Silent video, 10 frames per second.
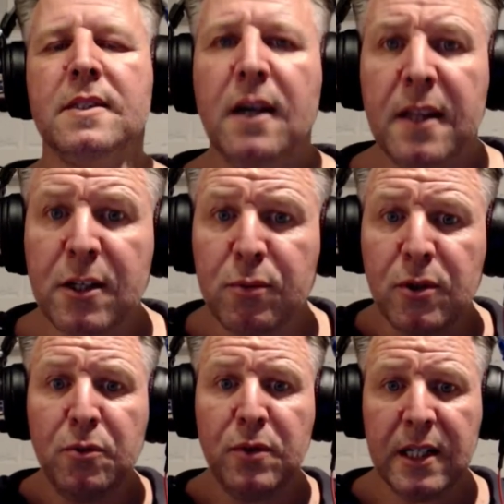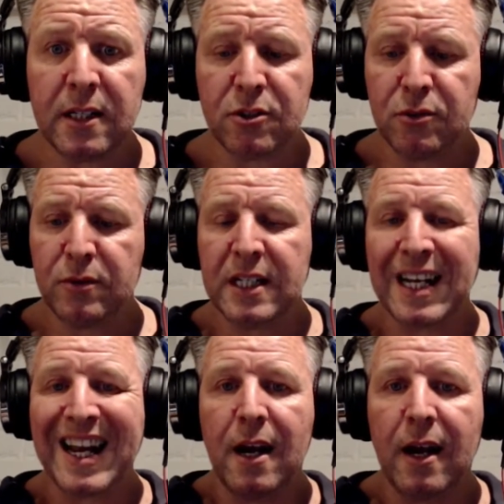And that's what you need. You need a
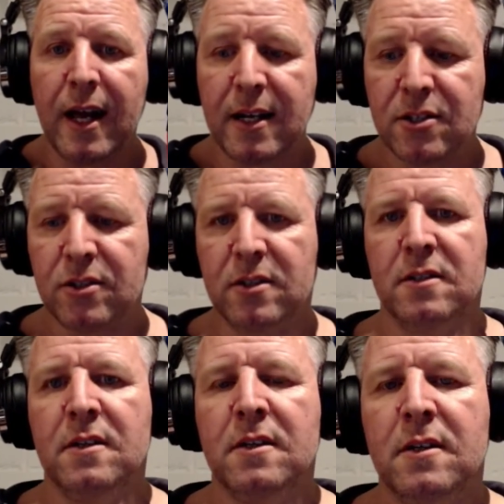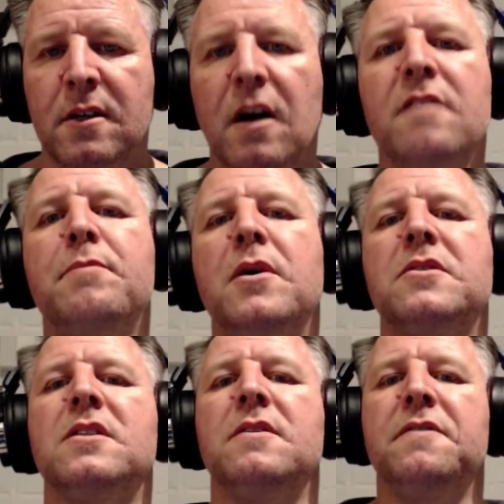collection of
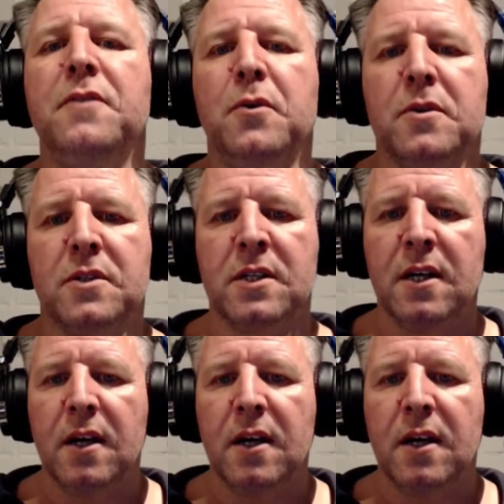positive thoughts.